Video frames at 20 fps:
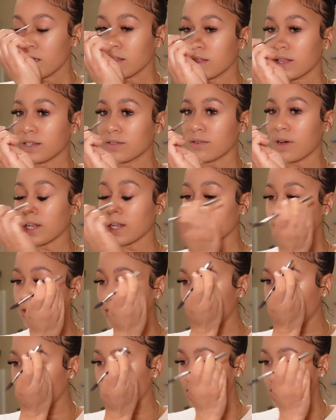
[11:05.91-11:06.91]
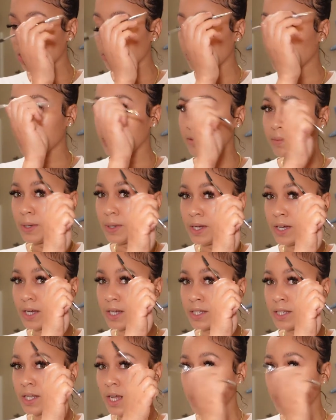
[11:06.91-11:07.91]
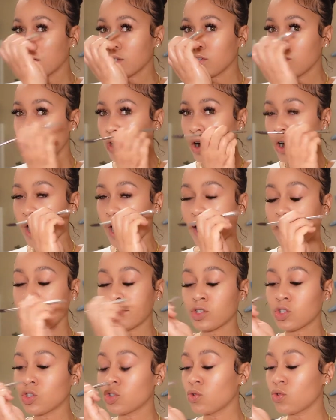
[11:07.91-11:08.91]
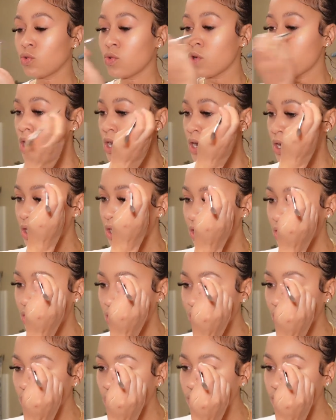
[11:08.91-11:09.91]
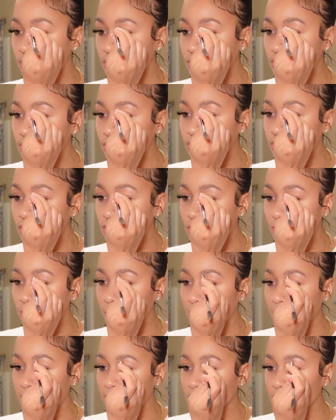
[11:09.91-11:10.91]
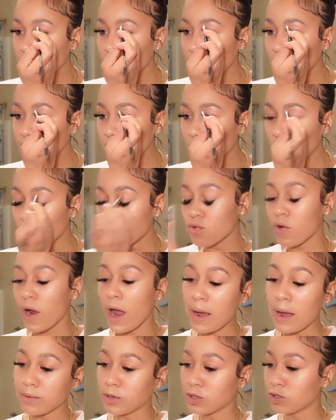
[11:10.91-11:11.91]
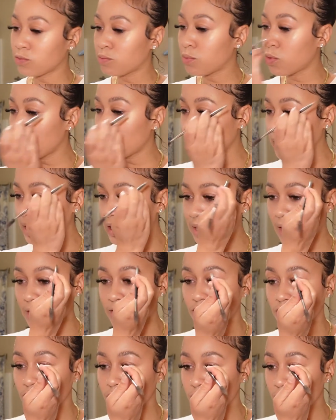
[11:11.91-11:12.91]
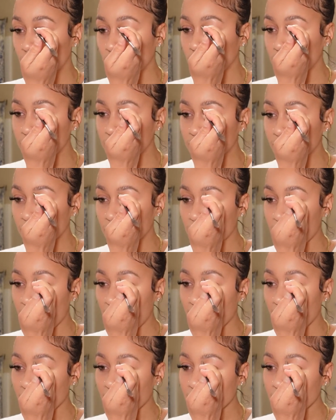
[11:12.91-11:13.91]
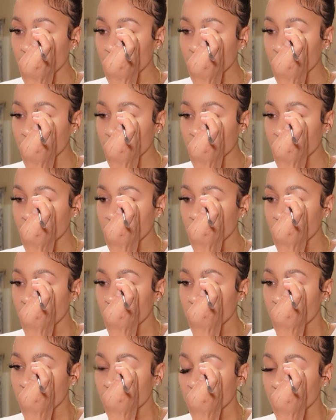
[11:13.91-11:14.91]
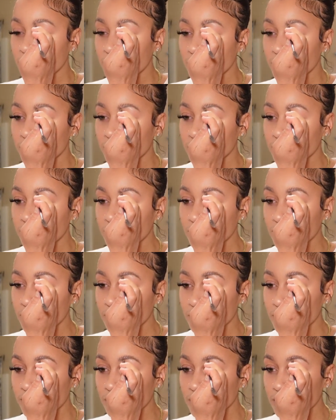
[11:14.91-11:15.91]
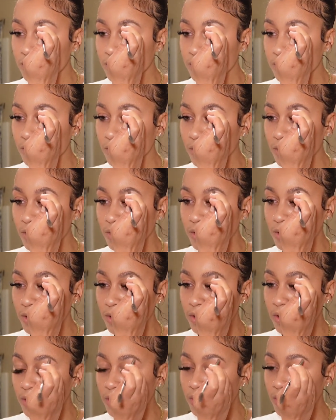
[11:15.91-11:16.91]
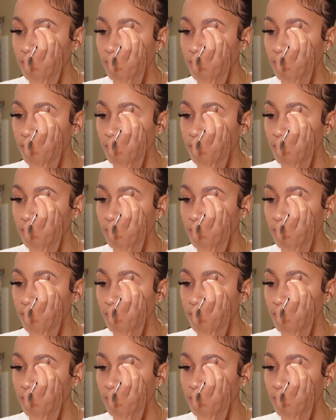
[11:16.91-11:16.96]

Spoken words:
That's why I like this brush so much, because you don't have to, you know, do too much. You don't have to go grab your spoolie, like your spoolie's on the back. And so you just draw it on.